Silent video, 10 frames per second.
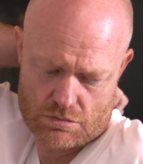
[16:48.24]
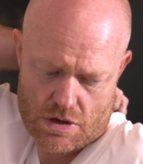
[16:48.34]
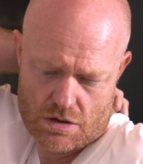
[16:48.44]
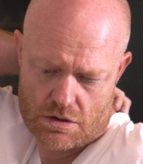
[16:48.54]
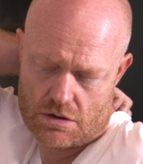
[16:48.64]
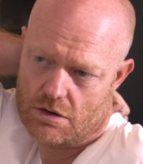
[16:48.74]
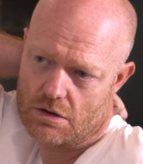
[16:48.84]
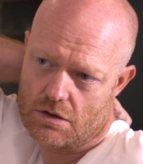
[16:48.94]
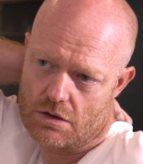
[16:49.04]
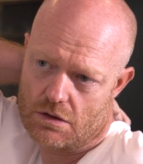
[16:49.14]
and forgive my
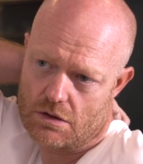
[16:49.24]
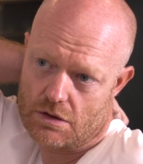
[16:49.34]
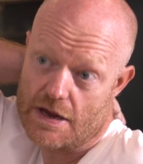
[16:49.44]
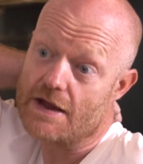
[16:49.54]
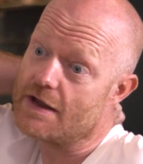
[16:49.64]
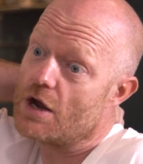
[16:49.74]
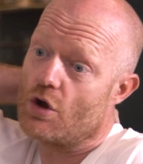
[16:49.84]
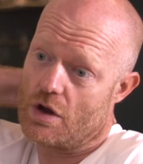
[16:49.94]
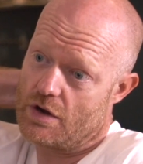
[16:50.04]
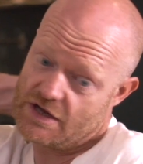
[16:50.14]
ignorance, by the way. Yeah, yeah,
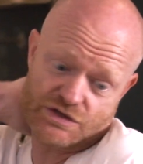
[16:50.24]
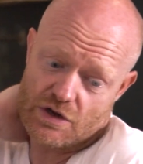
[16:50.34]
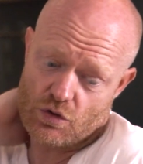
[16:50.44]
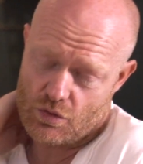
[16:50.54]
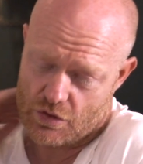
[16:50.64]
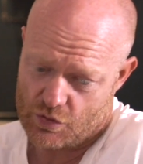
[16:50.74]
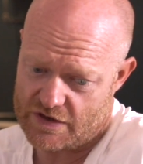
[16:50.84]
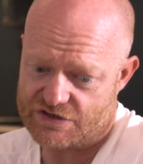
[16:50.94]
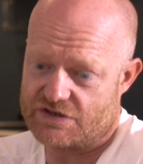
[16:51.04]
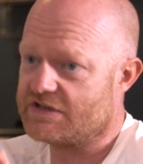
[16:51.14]
no. So they're all good
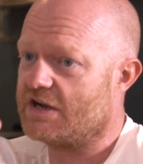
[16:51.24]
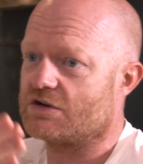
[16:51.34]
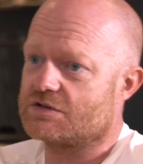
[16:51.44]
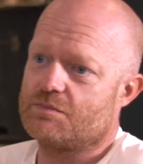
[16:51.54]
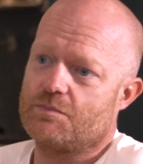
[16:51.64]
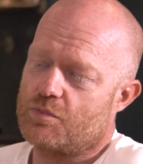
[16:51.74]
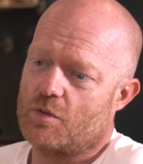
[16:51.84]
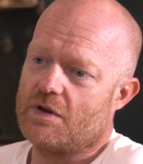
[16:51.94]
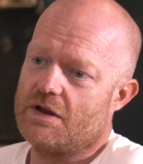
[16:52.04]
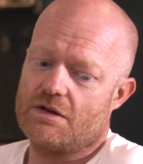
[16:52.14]
questions, yeah, because
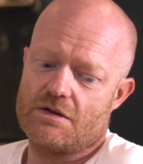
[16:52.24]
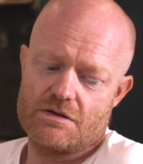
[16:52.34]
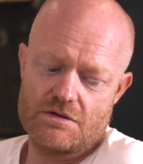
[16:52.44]
probably...